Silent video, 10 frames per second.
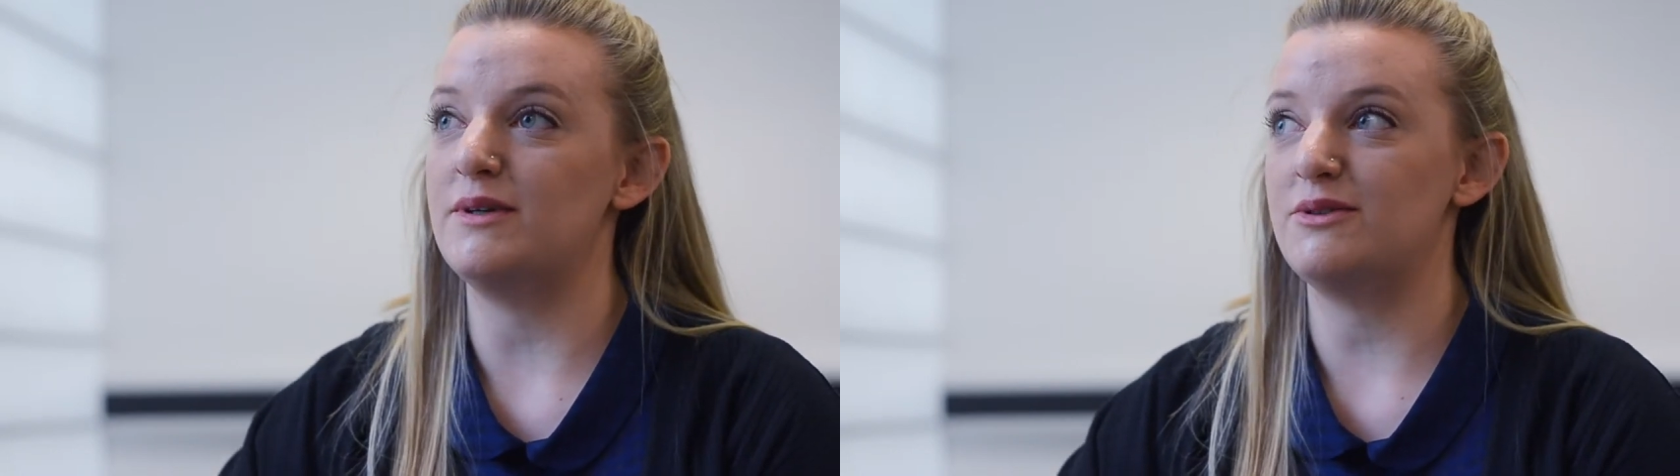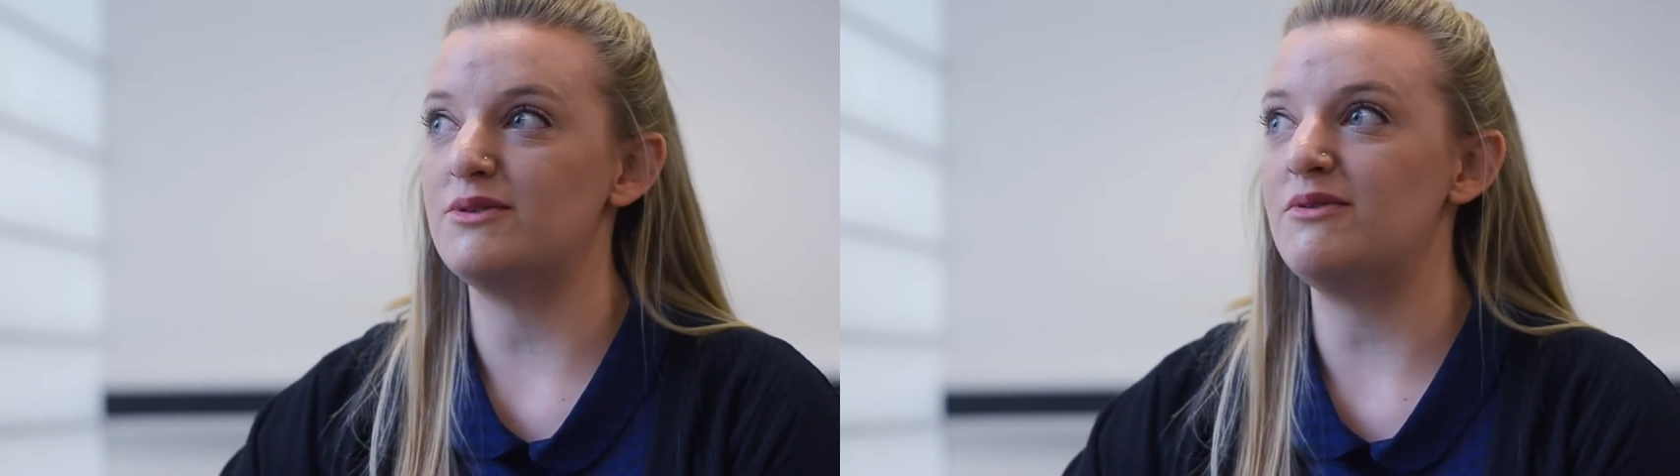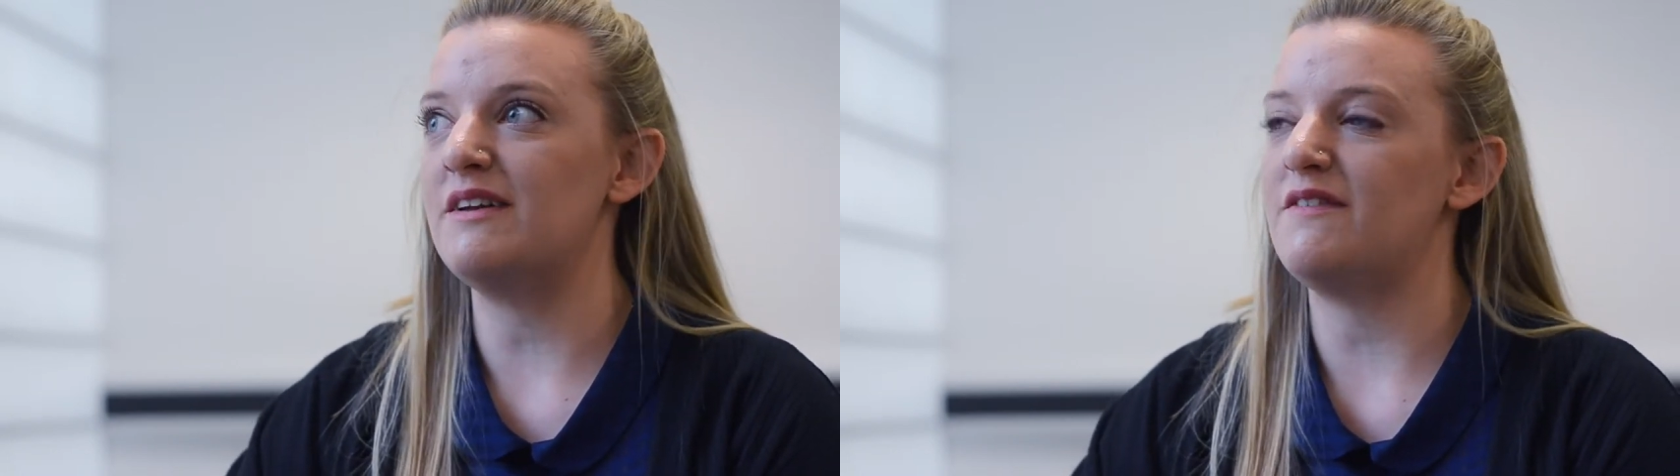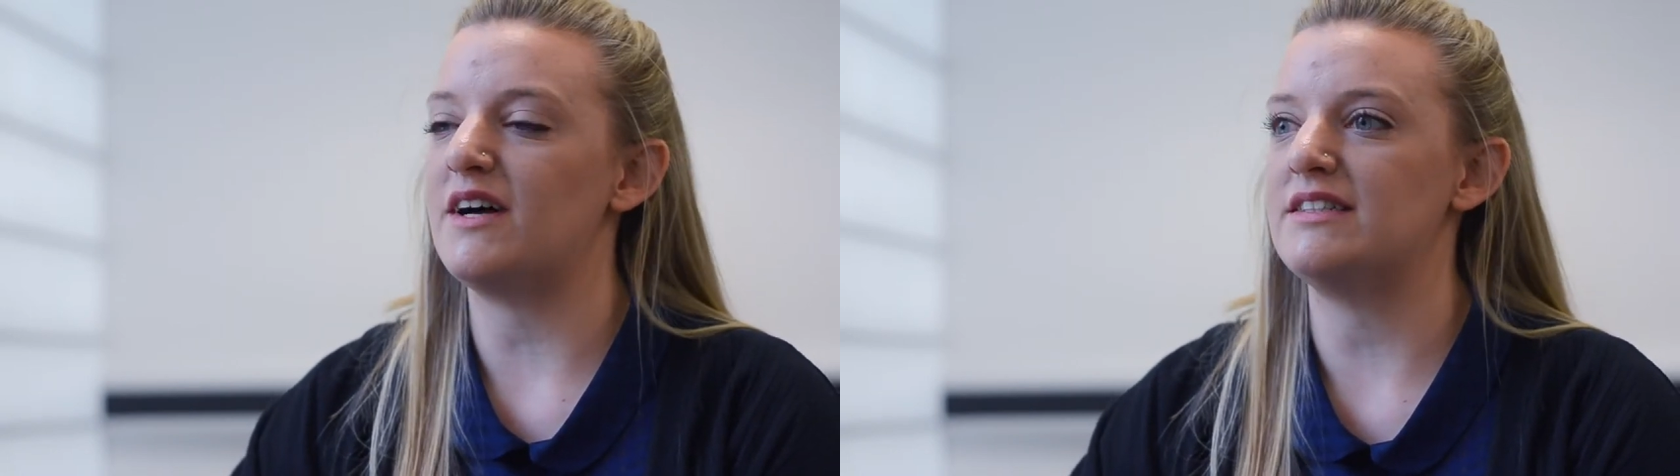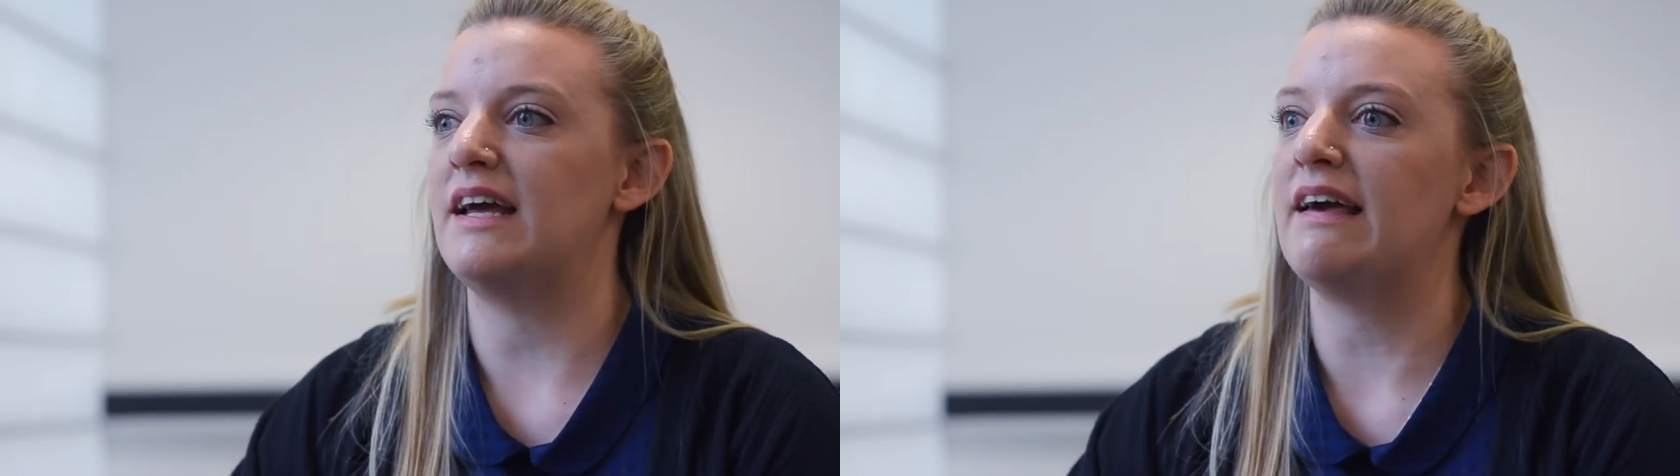which was really
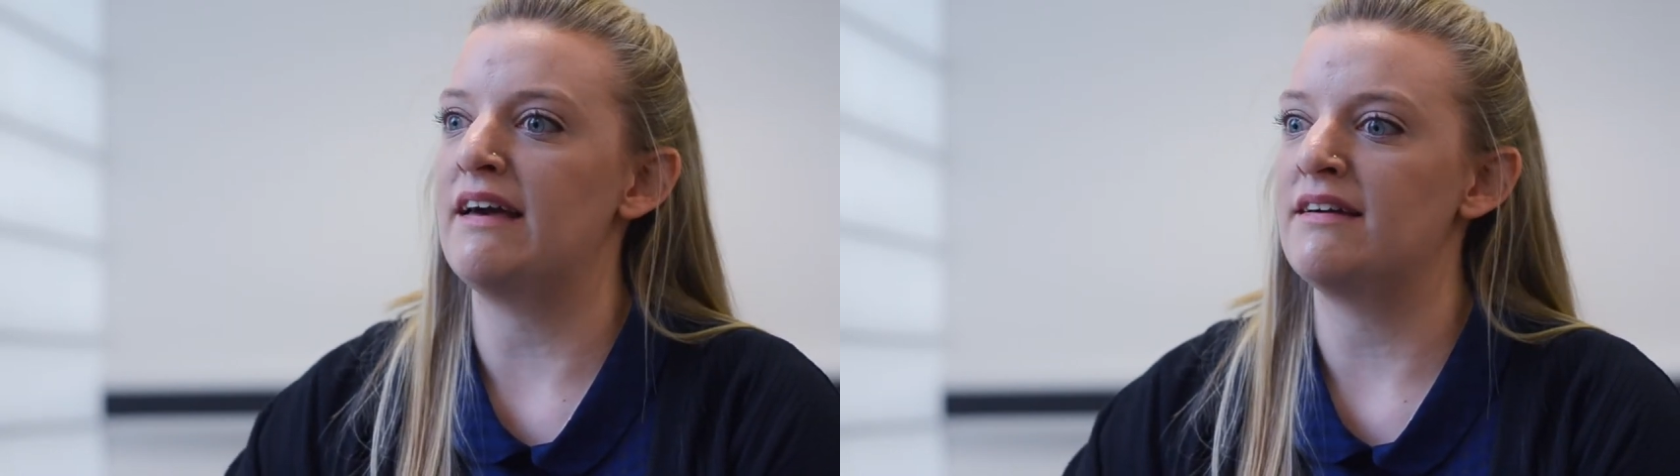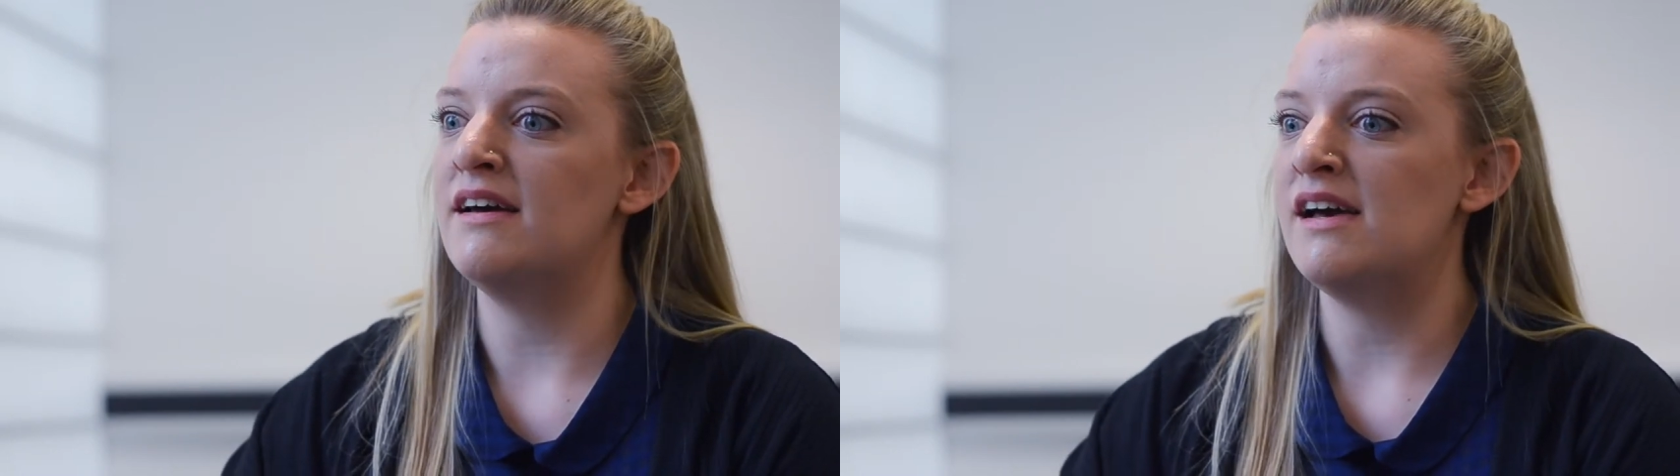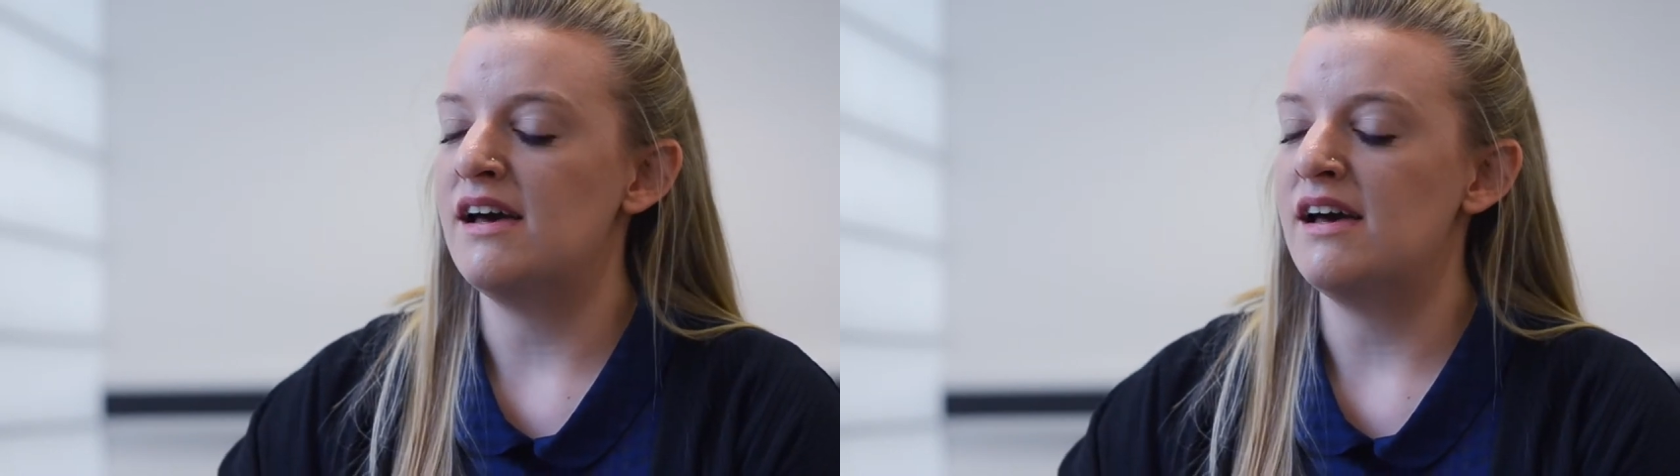fascinating.